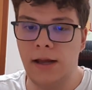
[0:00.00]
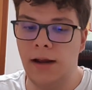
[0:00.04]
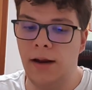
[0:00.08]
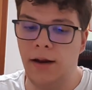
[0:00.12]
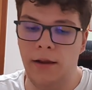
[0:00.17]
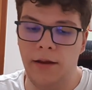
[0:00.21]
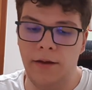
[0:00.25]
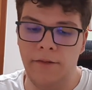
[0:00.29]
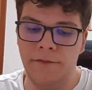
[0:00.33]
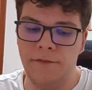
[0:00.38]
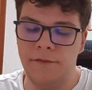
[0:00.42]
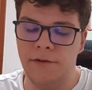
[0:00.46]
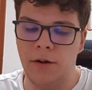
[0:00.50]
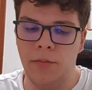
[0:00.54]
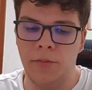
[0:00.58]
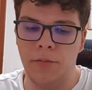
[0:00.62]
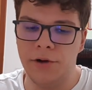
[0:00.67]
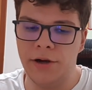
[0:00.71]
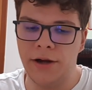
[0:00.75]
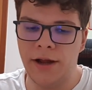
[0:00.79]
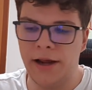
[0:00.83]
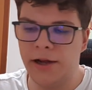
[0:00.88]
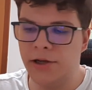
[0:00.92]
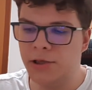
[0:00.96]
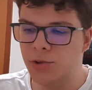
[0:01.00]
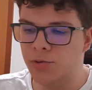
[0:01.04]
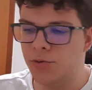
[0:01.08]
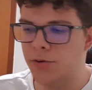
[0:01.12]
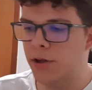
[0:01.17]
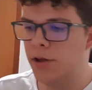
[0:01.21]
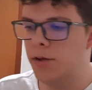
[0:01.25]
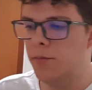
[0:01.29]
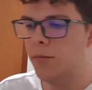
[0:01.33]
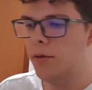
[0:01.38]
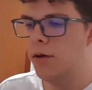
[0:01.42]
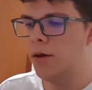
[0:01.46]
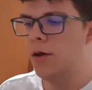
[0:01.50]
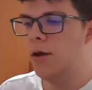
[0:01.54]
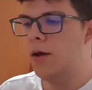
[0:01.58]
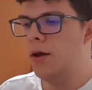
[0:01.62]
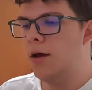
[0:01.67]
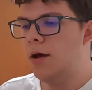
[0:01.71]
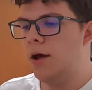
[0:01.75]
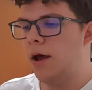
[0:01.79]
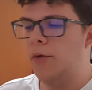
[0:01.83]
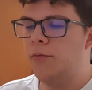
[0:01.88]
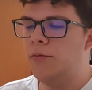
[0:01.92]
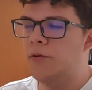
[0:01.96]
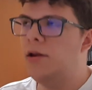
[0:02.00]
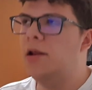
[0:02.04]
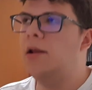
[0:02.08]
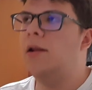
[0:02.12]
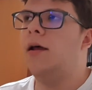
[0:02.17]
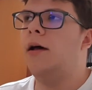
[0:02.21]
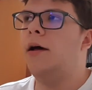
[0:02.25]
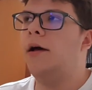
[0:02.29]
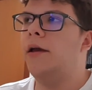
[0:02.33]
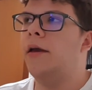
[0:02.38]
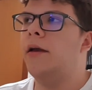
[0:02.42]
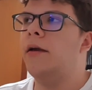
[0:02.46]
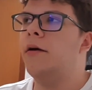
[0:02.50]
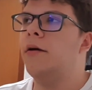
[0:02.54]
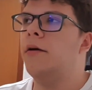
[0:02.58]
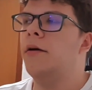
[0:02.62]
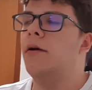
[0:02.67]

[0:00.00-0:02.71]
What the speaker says: I love Number 9 Dream. I really like